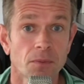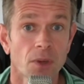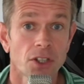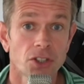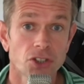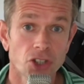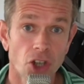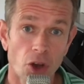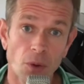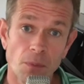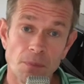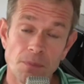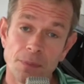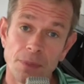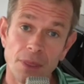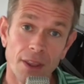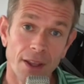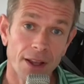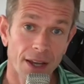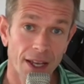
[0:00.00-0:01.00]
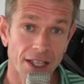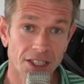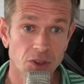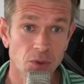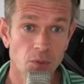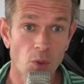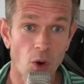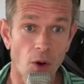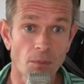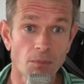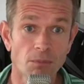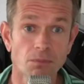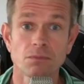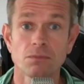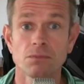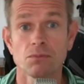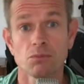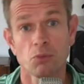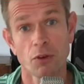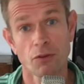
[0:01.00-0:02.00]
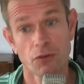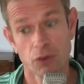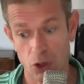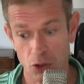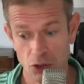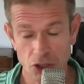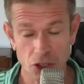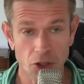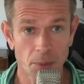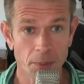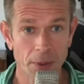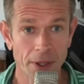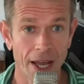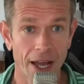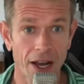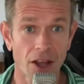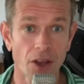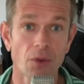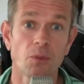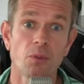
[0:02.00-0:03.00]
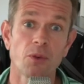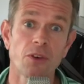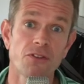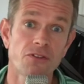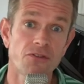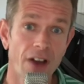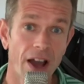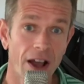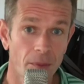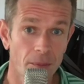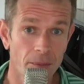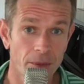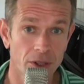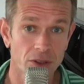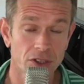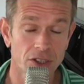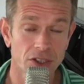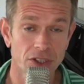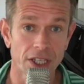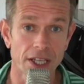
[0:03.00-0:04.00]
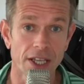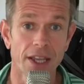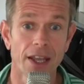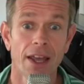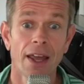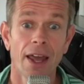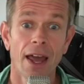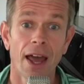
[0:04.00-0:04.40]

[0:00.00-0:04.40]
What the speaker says: So, lesson 1. We've looked at the piano, we've found middle C,